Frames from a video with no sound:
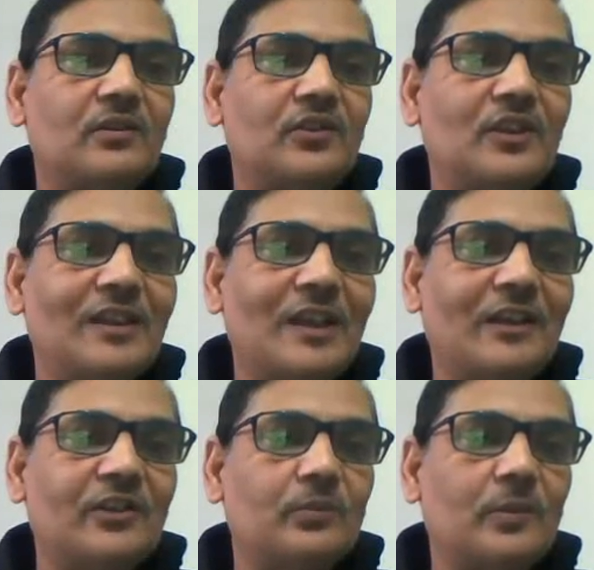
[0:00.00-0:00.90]
gene
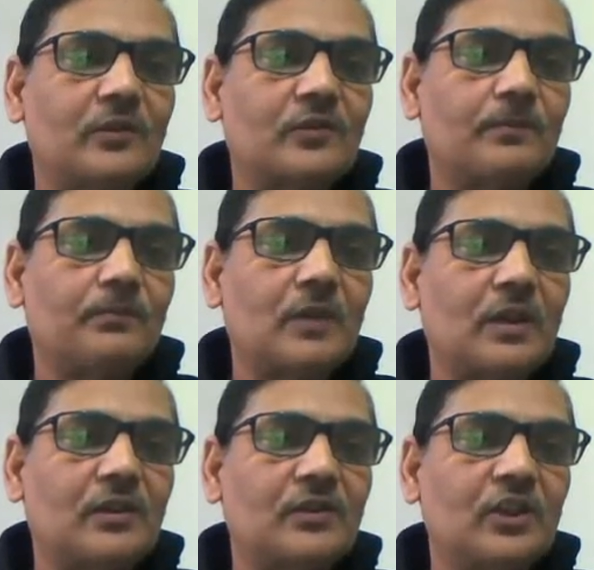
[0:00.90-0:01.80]
arrangements, that
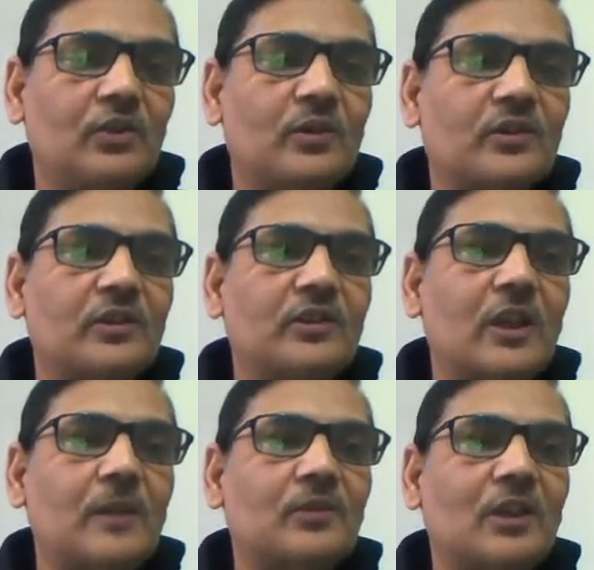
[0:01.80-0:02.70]
is inversion
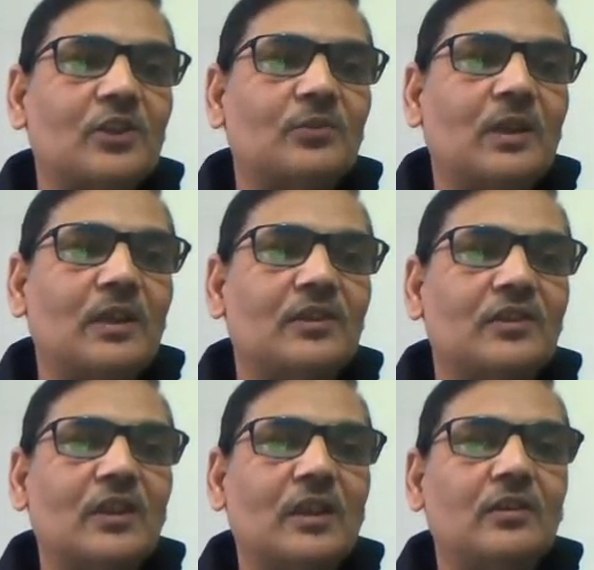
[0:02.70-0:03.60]
types as well as
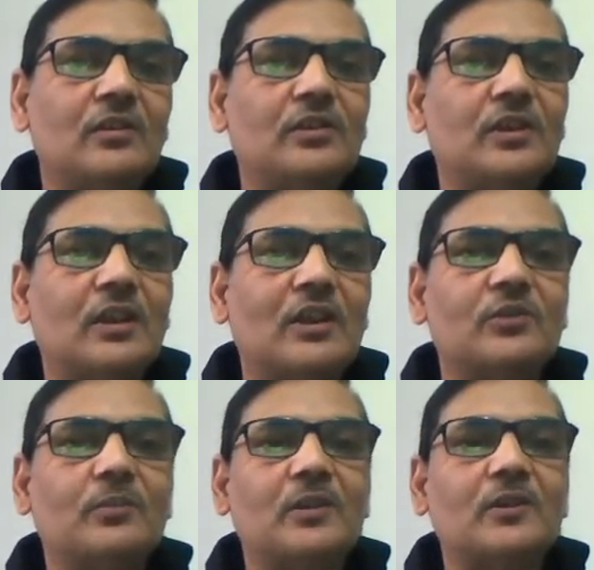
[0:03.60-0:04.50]
standard gene
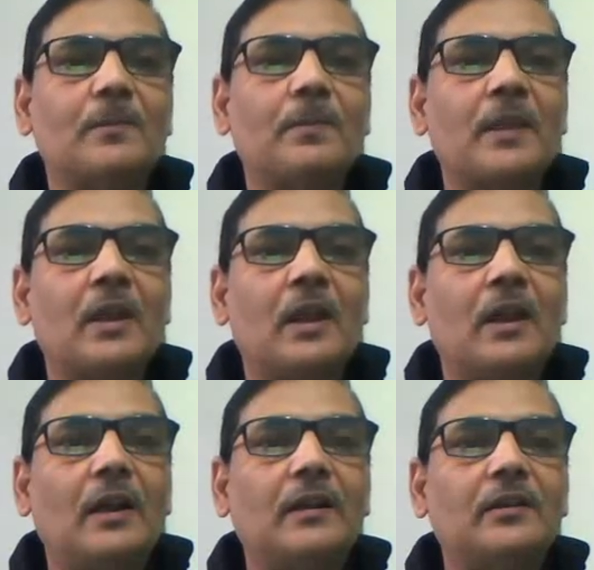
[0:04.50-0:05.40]
arrangement.
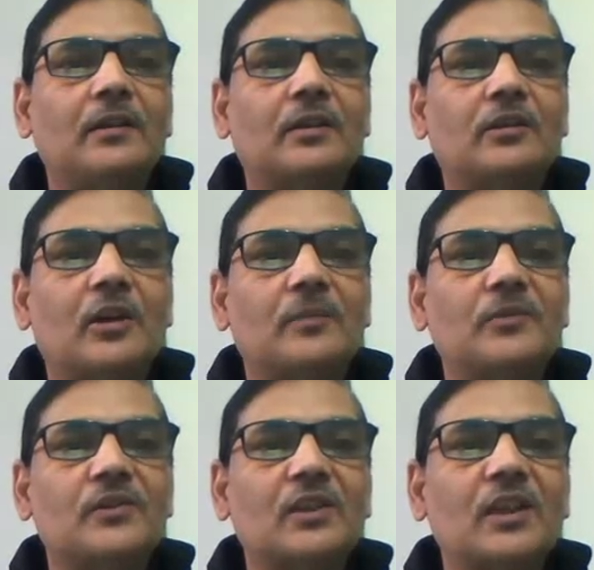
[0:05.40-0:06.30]
And
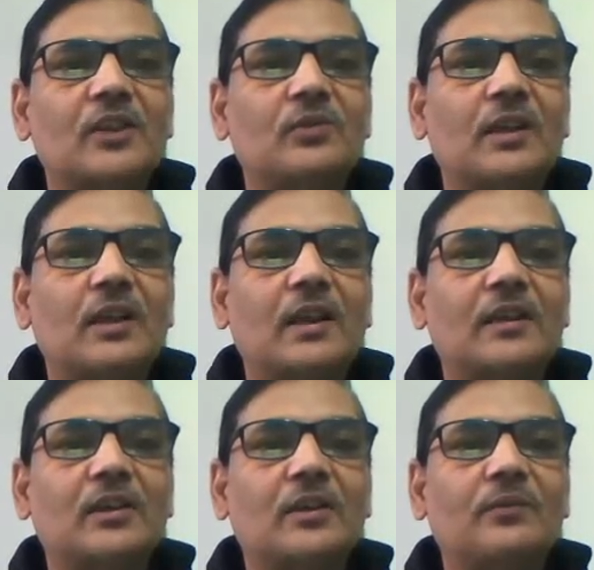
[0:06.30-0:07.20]
Dobzhansky actually
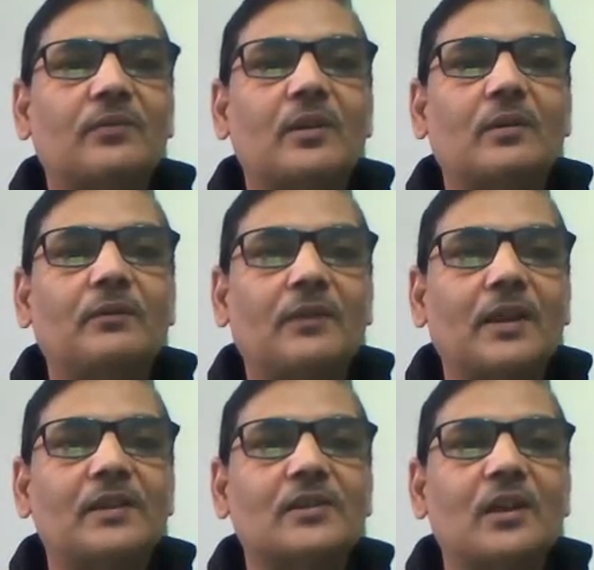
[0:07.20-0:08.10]
collected
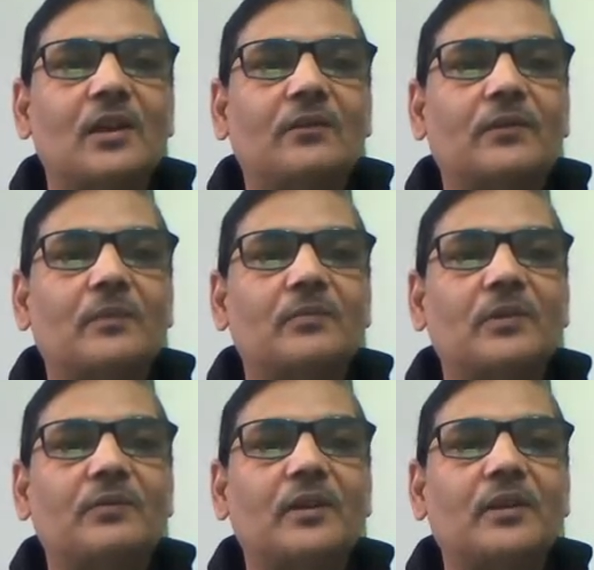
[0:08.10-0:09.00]
flies from
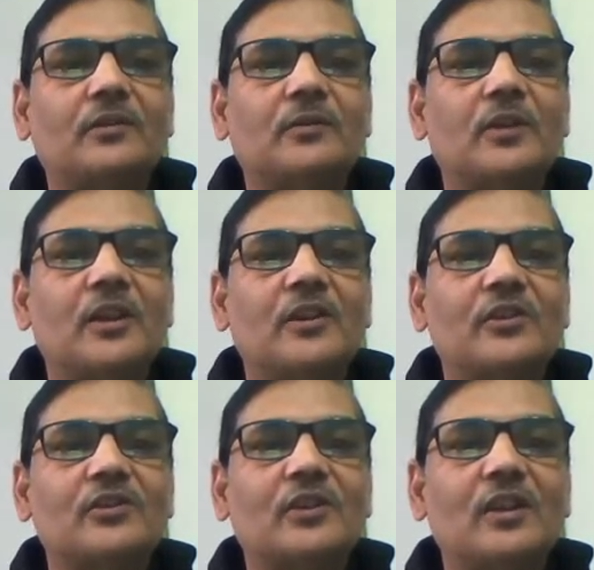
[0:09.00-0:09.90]
different
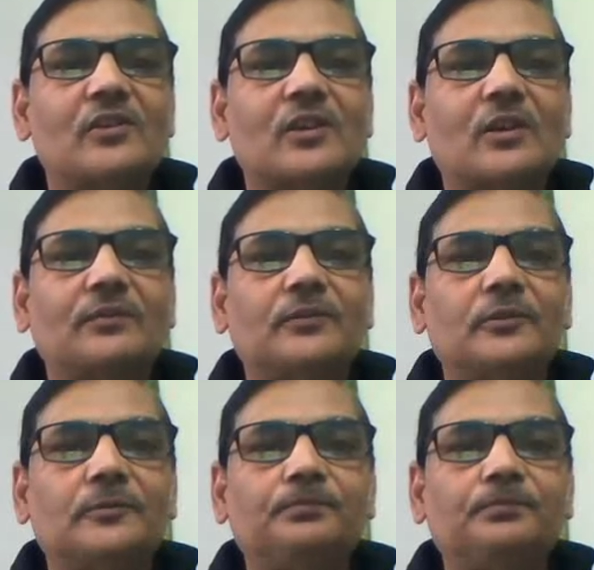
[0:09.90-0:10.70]
states of